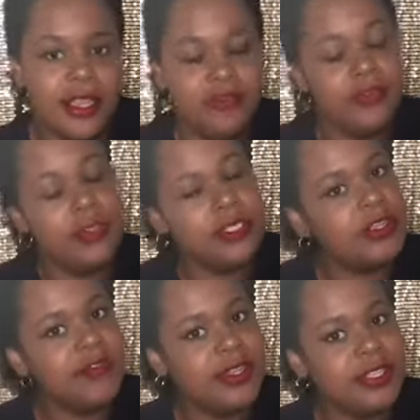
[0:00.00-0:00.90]
if this is
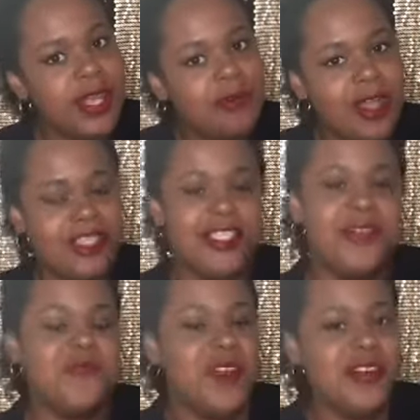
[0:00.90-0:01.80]
your first time
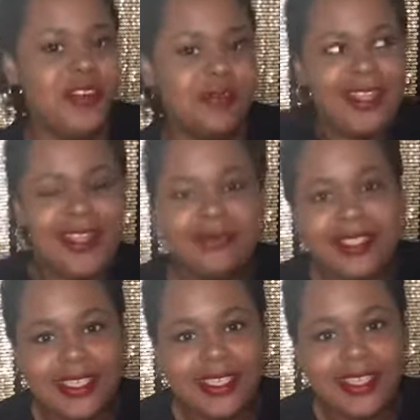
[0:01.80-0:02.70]
watching, welcome. My name is
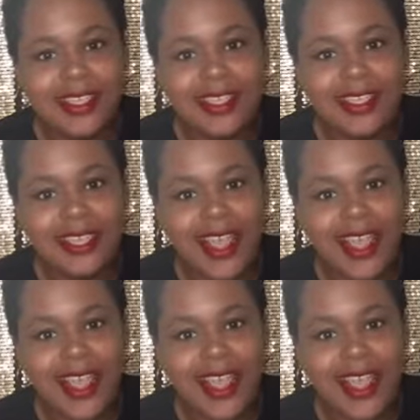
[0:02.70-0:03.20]
Cici.